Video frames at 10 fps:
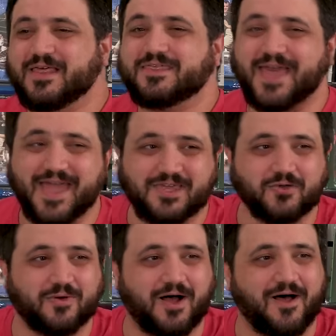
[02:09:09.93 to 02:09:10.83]
Thank
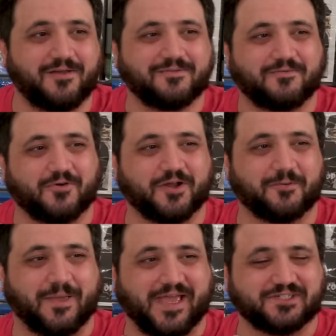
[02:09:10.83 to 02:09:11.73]
you all for
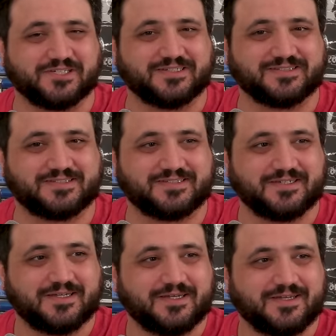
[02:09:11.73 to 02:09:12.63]
your patience.
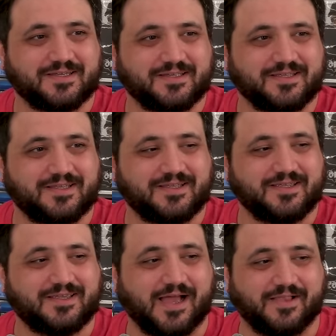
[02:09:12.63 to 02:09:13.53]

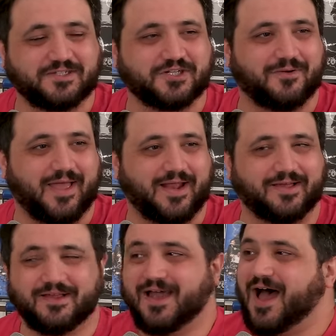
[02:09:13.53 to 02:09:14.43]
Yell at Johanna.